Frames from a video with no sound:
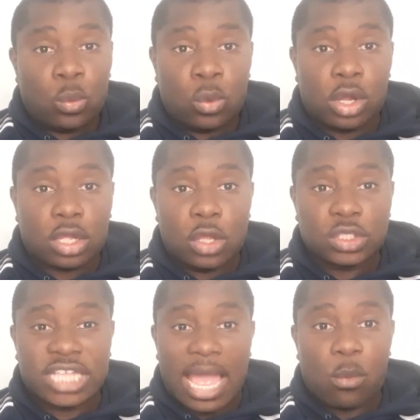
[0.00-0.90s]
what
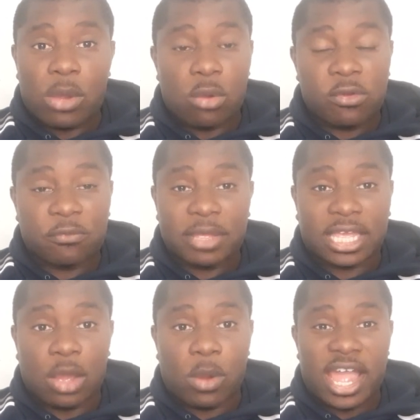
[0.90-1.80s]
goes down well with
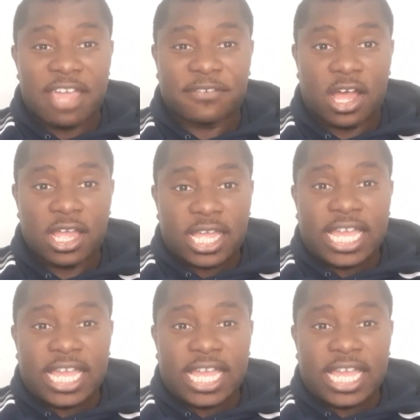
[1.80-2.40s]
Mikel, whatever.